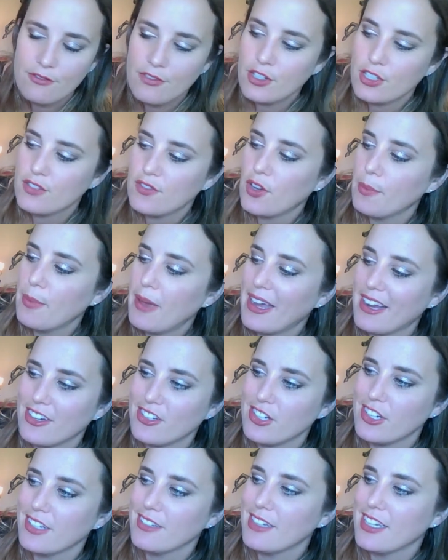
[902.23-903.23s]
First of all,
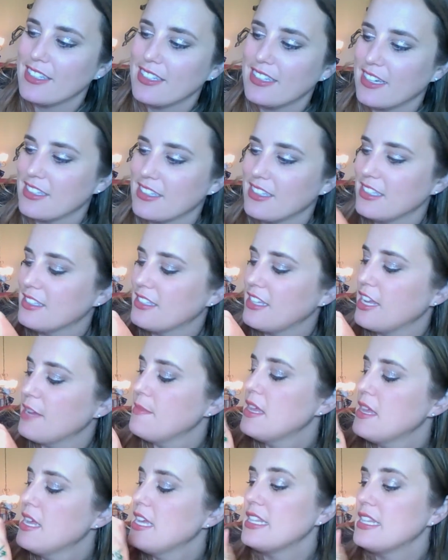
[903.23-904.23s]
packaging, exactly the
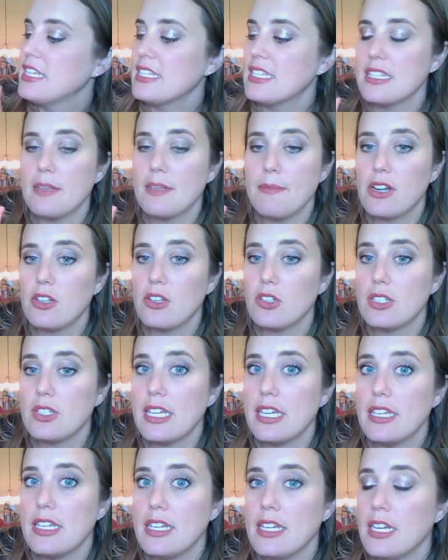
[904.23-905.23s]
same. This is a metal
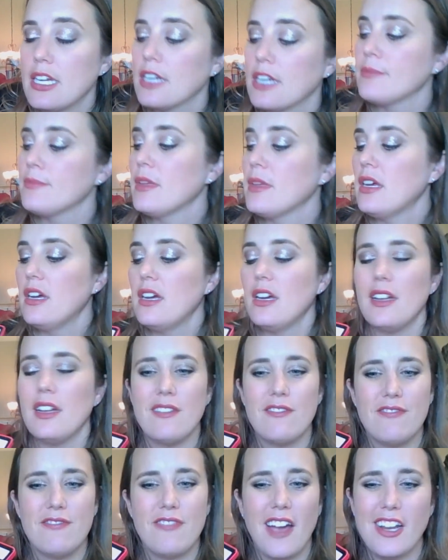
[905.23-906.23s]
tin here.
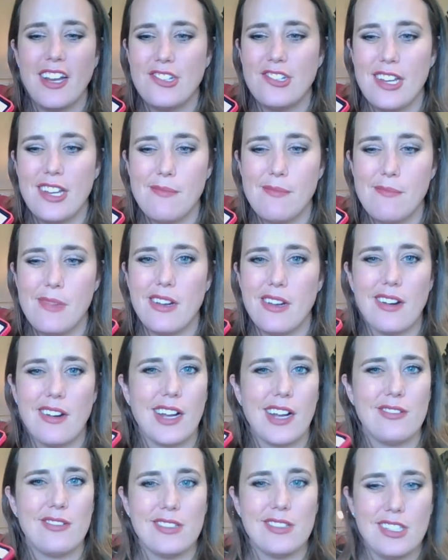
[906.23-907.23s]
Fine shape mirror,
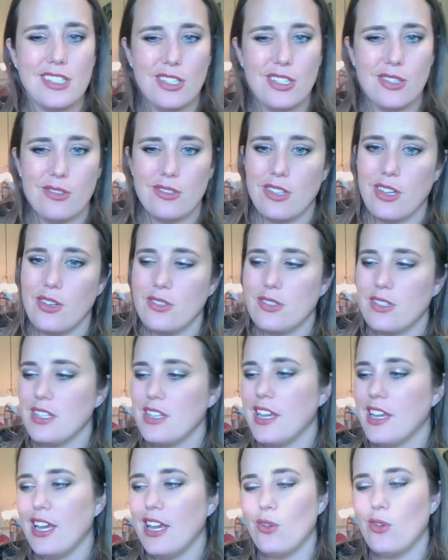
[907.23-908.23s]
I don't really use those.
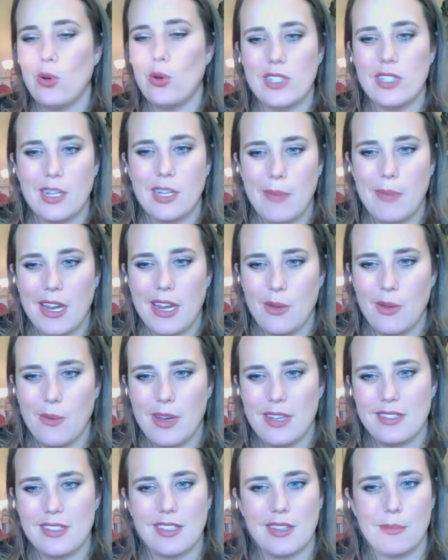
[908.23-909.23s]
You can't hold it up
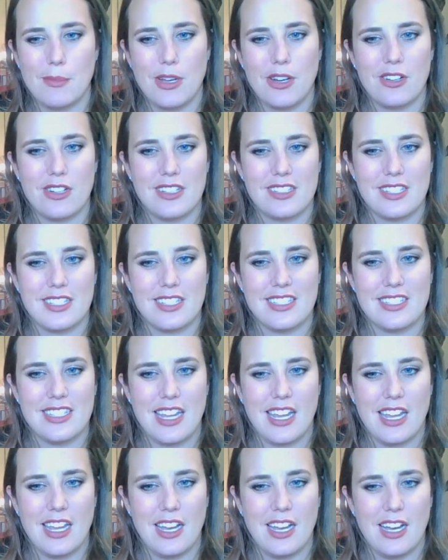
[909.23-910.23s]
anyways, like the mirror doesn't
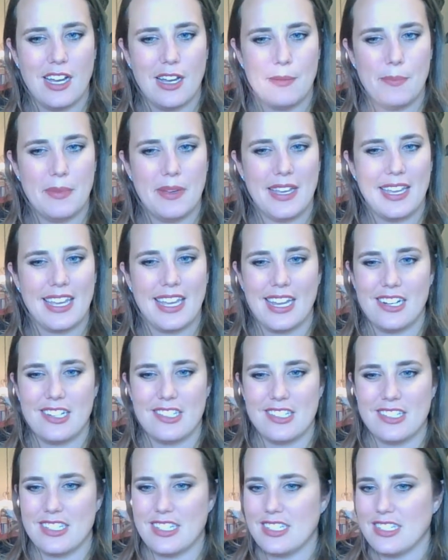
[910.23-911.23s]
stay up. It kind of
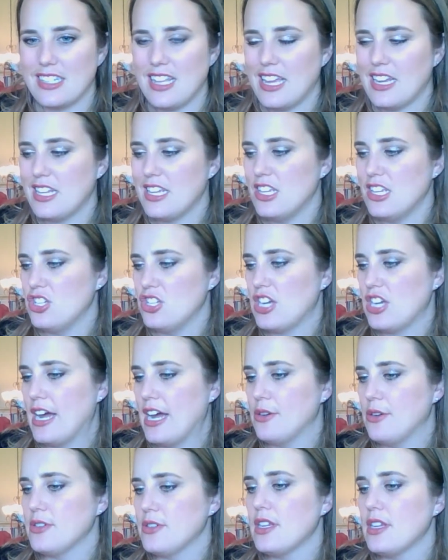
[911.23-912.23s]
just does that hinge
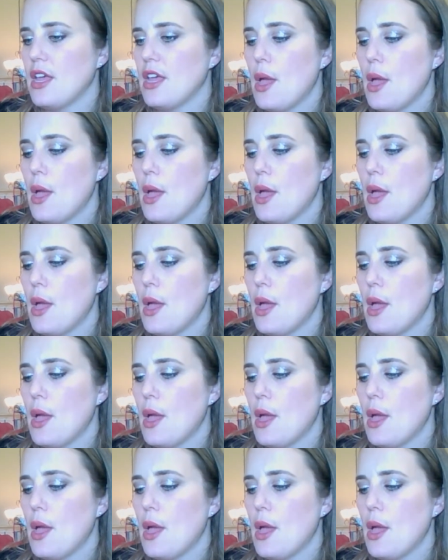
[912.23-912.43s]
out.